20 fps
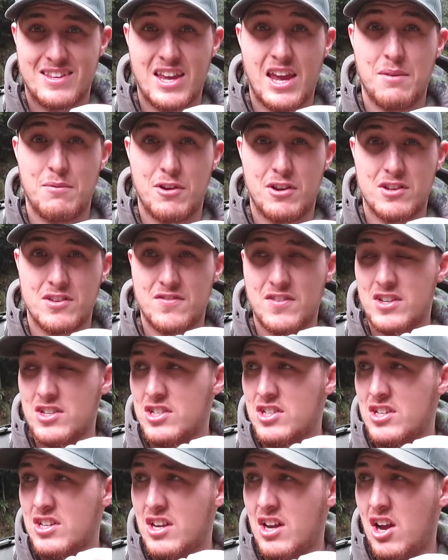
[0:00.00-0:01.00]
Gabe got his fish.
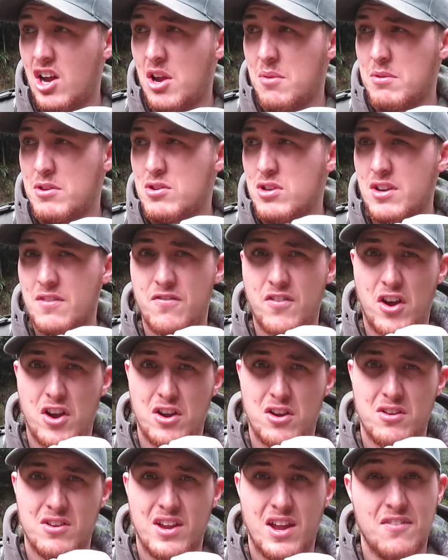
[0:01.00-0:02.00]
I hope he took a
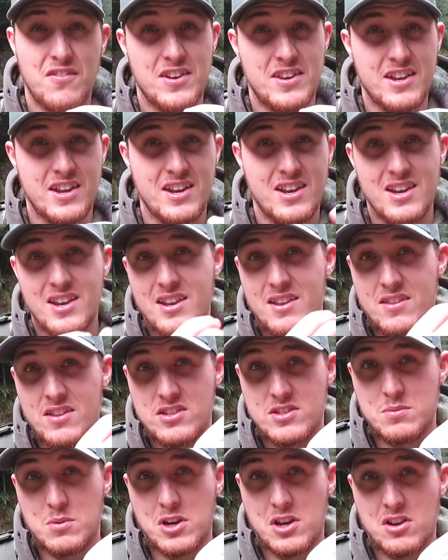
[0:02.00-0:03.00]
photo. If he did,
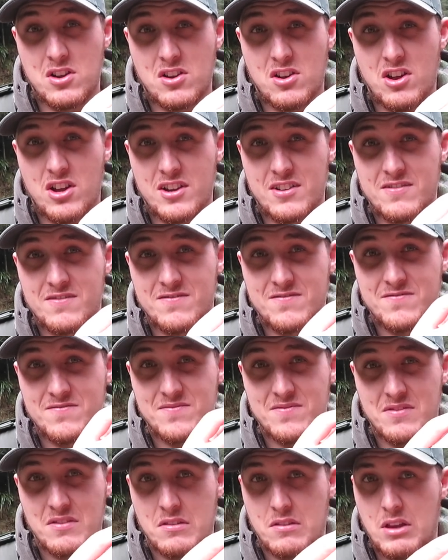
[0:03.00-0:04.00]
this is what it looked like.
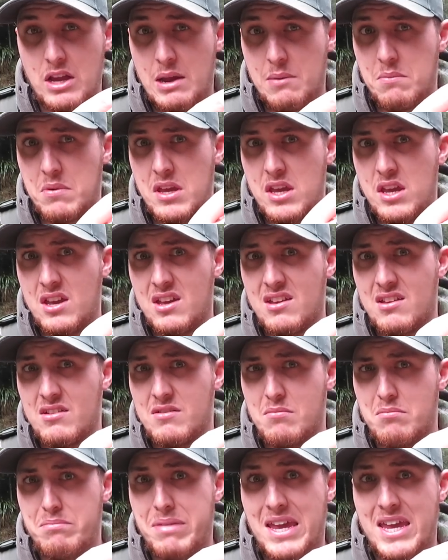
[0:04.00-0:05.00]
Up here.
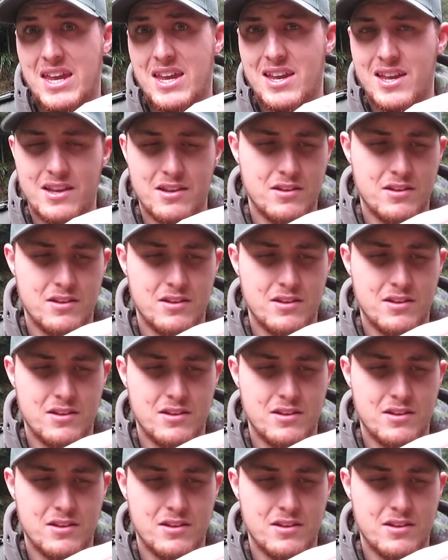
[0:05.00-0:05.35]
Bing!